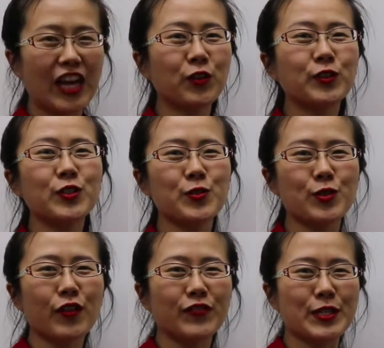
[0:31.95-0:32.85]
In order to
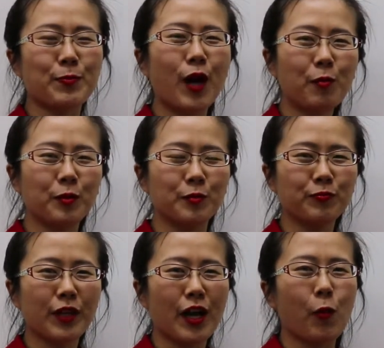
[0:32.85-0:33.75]
solve this
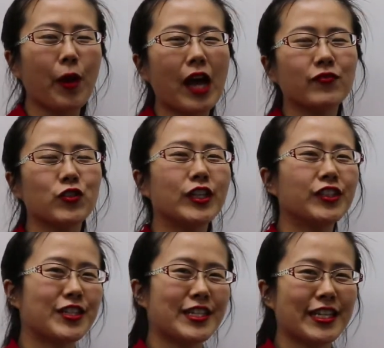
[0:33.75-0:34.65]
problem, we have to
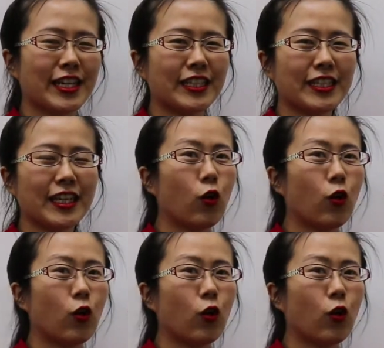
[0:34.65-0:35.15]
understand